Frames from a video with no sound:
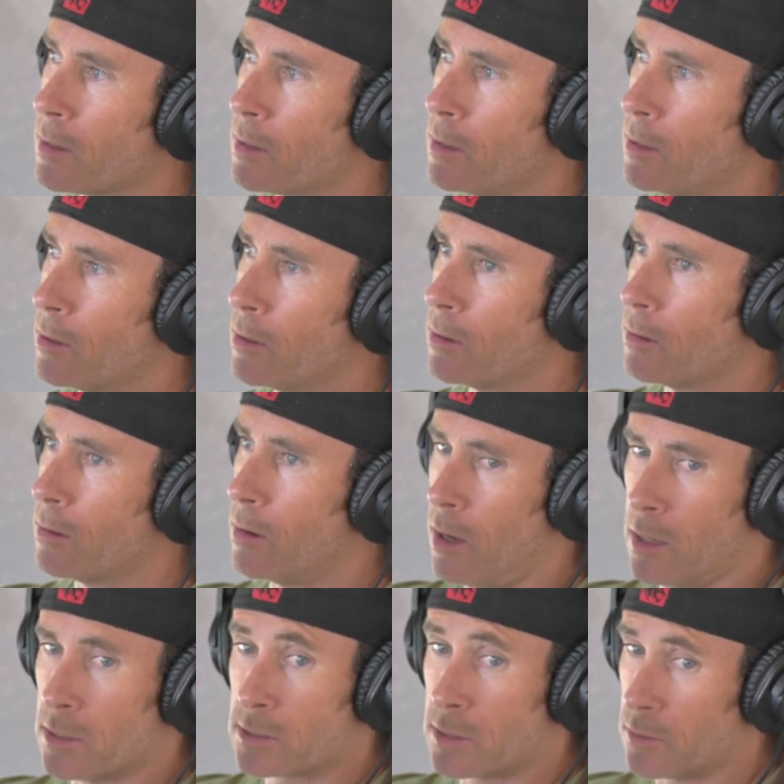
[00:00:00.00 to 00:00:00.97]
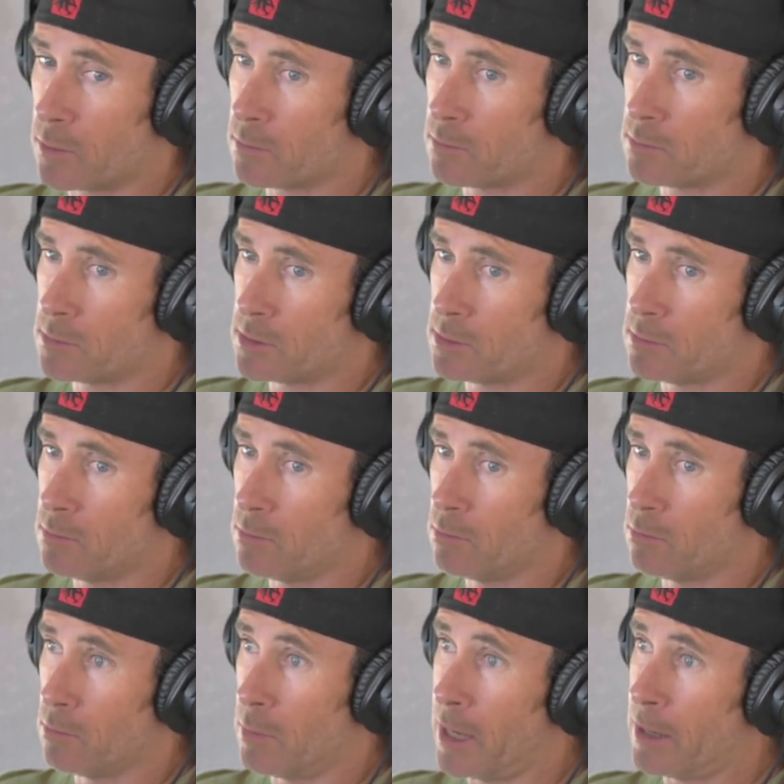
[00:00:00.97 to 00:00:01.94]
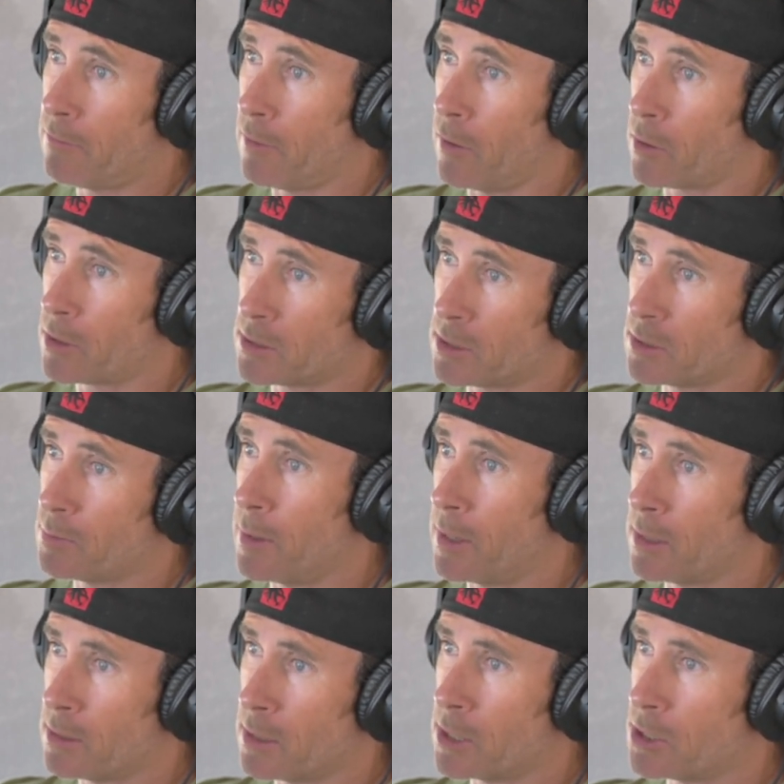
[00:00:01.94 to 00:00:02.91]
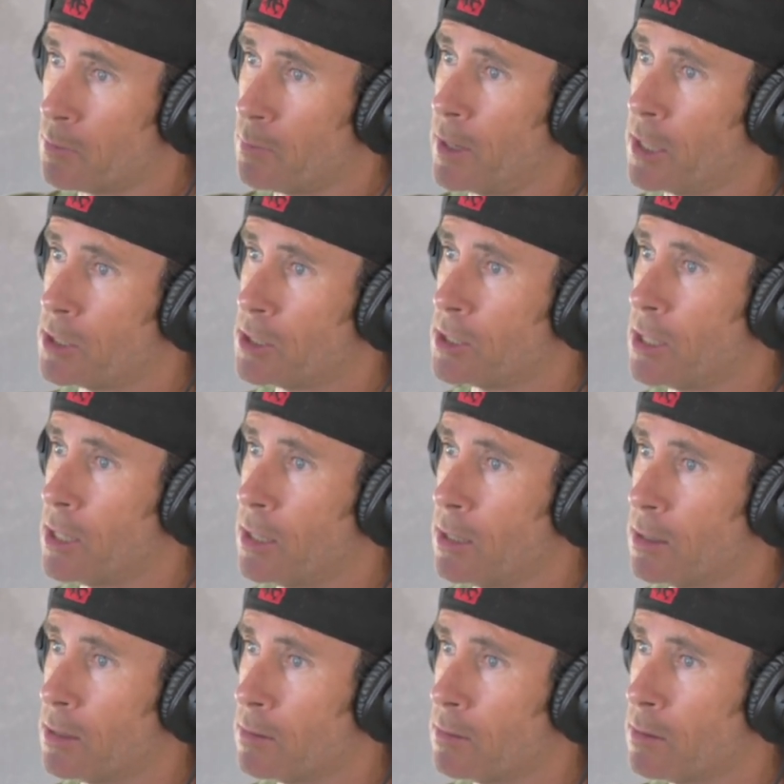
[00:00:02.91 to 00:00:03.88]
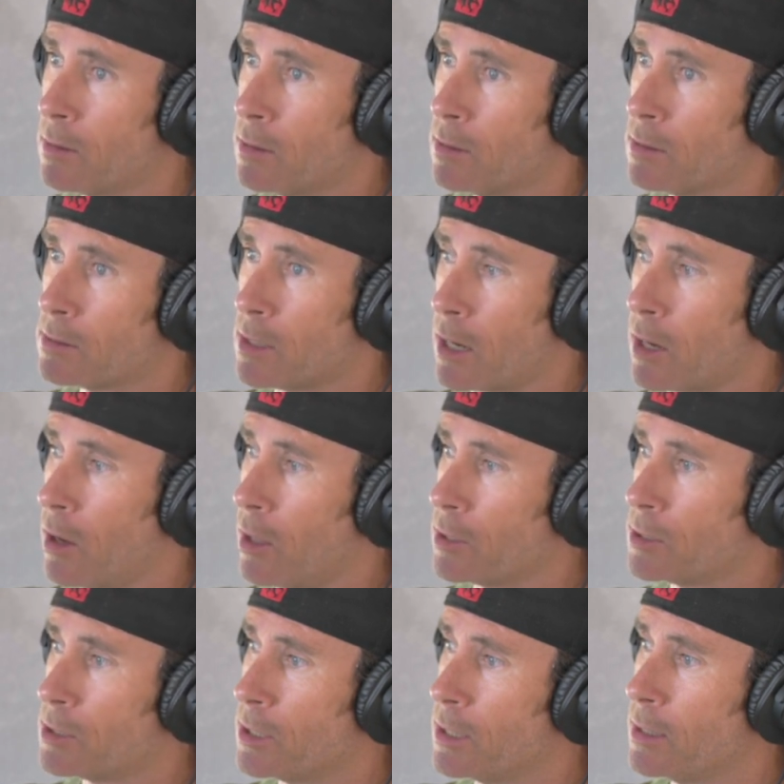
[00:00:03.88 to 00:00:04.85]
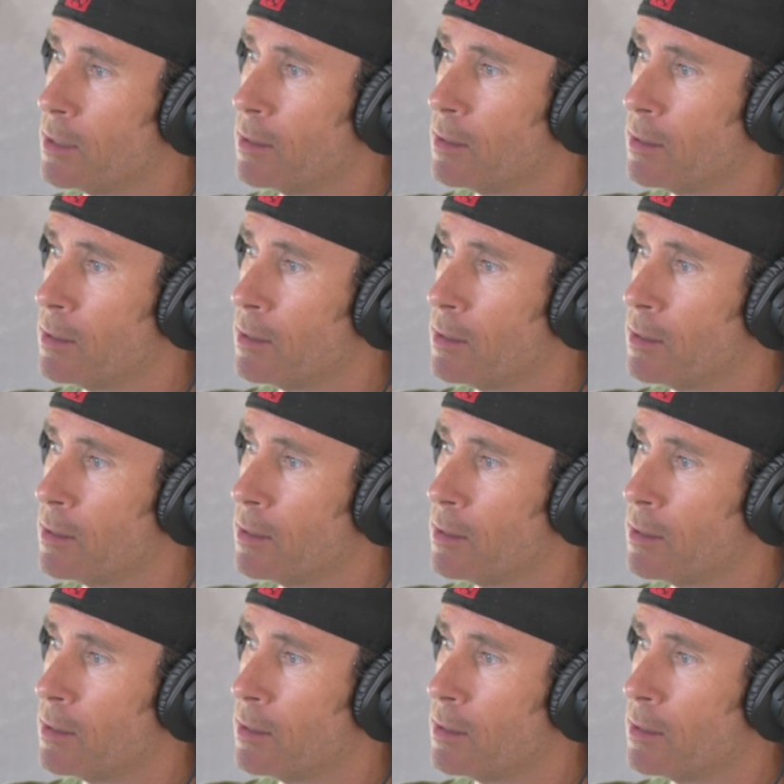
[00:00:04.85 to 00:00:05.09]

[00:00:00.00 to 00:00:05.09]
Your also main focus has been to get your PhD in psychology.